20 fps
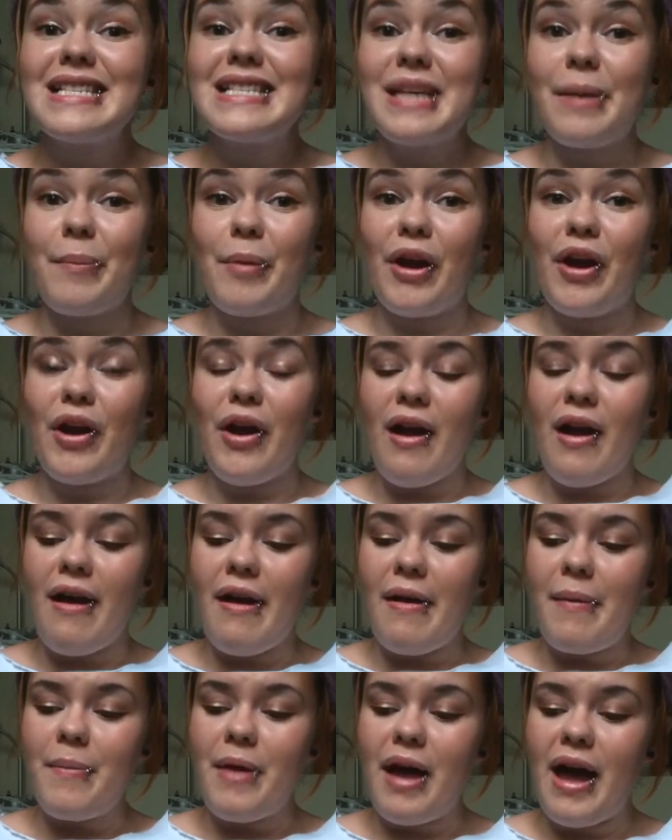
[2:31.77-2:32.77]
summer,
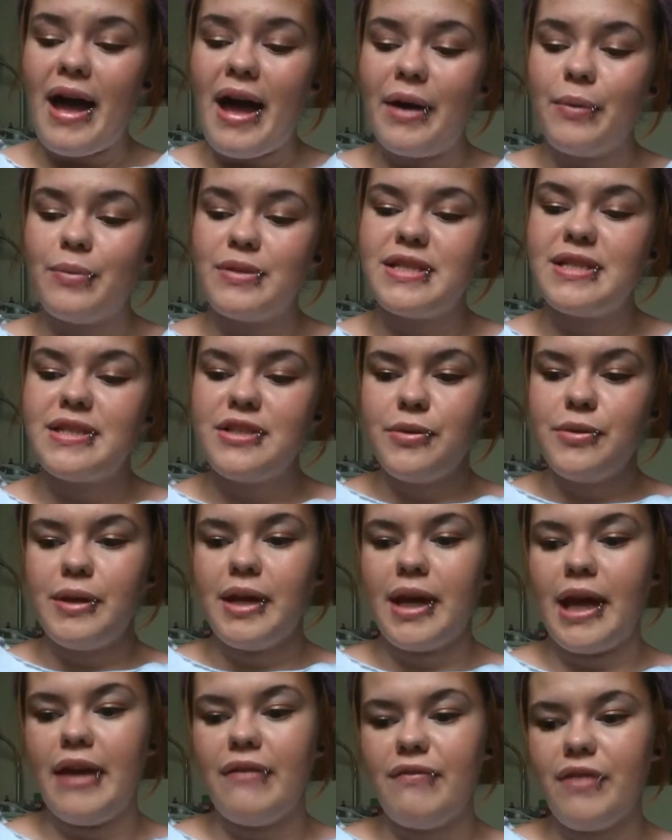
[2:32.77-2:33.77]
I was
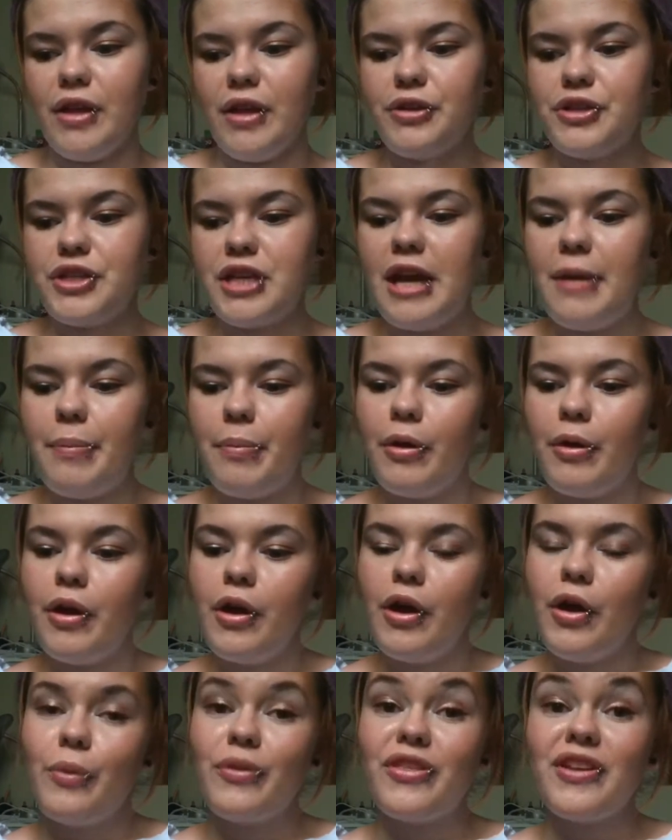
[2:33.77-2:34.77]
doing a fellowship
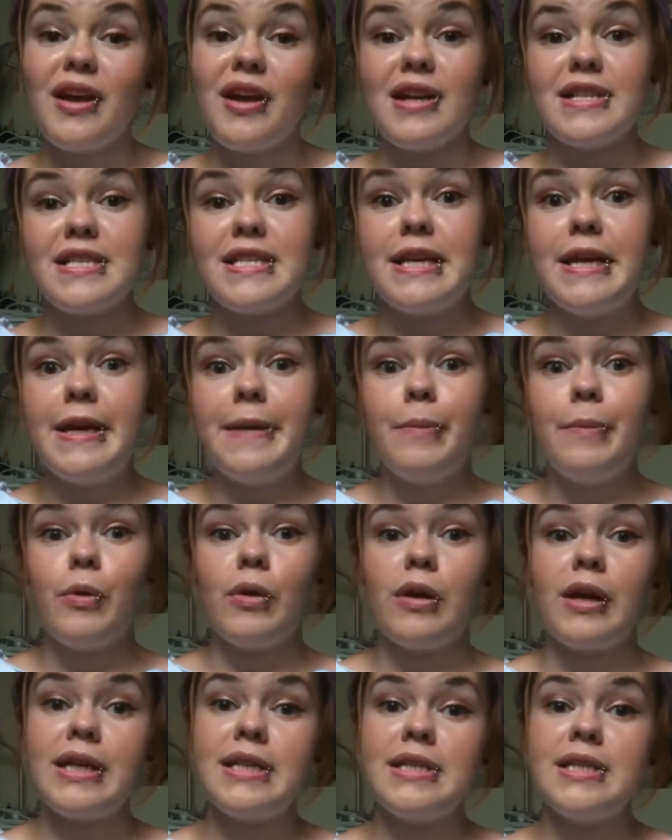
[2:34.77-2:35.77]
with an awesome
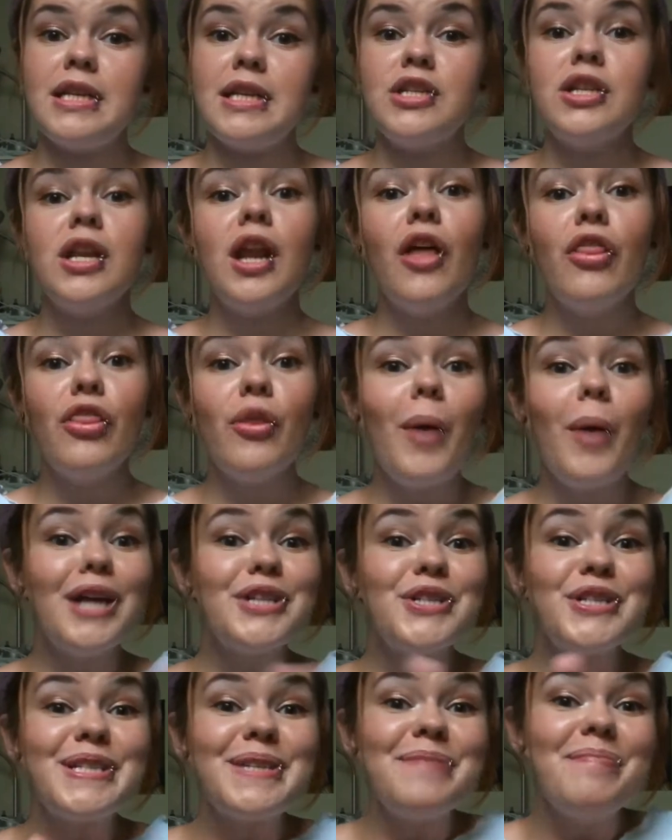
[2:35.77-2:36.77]
organization, the
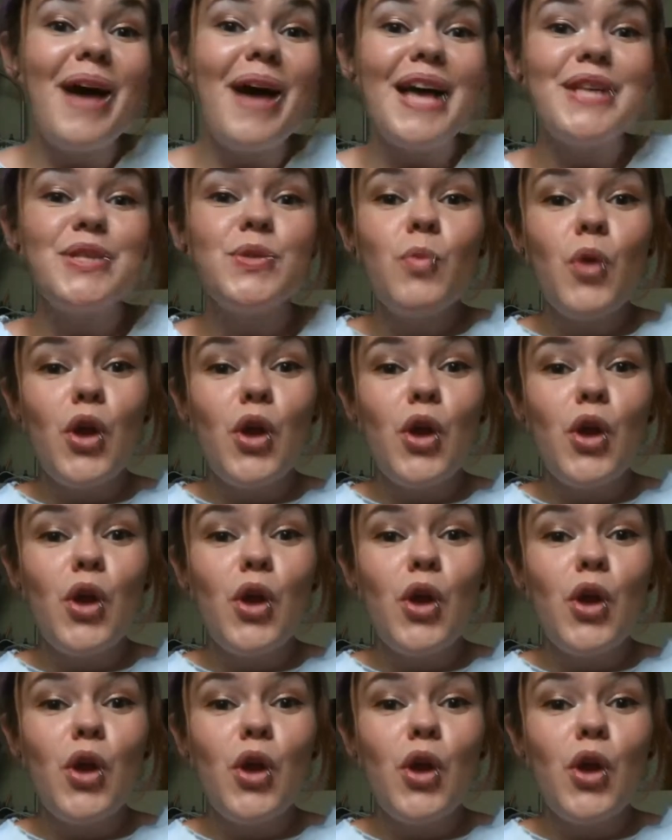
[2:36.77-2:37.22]
Washington Best.